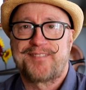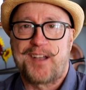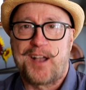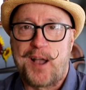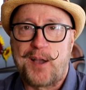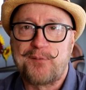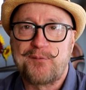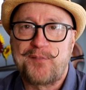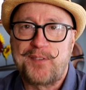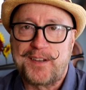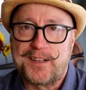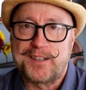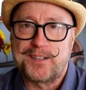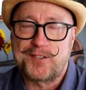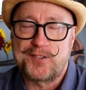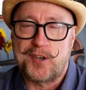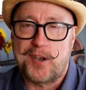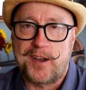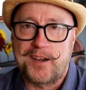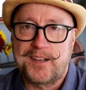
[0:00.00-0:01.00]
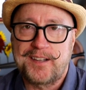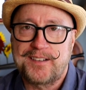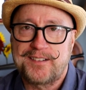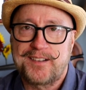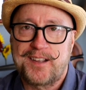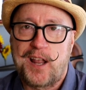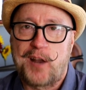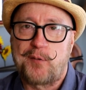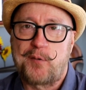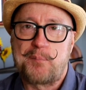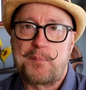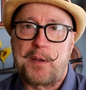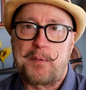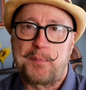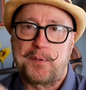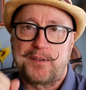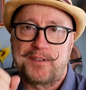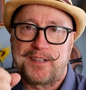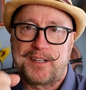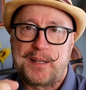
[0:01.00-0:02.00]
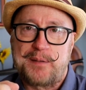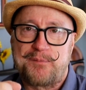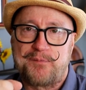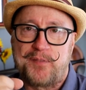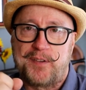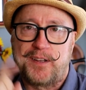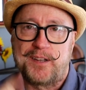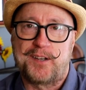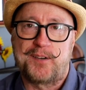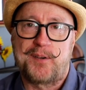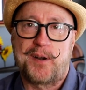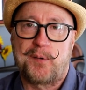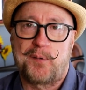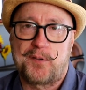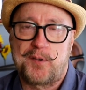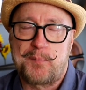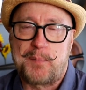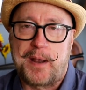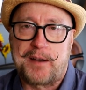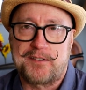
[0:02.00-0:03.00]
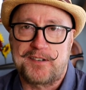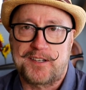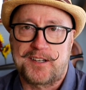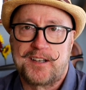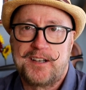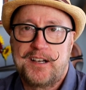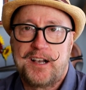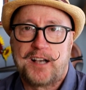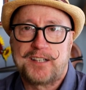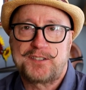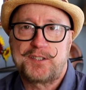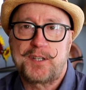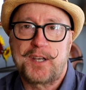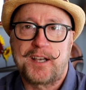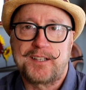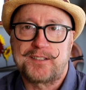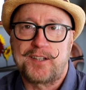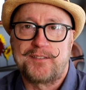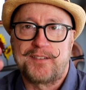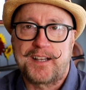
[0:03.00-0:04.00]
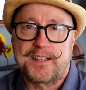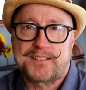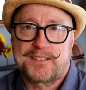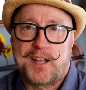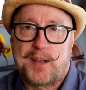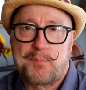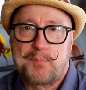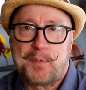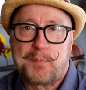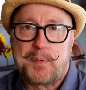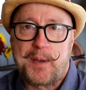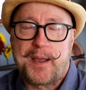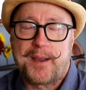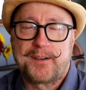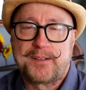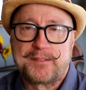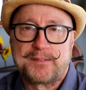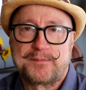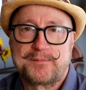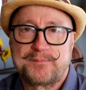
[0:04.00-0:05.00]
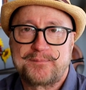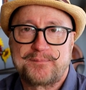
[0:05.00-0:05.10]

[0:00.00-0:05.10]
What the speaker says: I'm FiddlinJonny, and remember to keep fiddling around with your magic. I'll see you guys all next time. Bye-bye.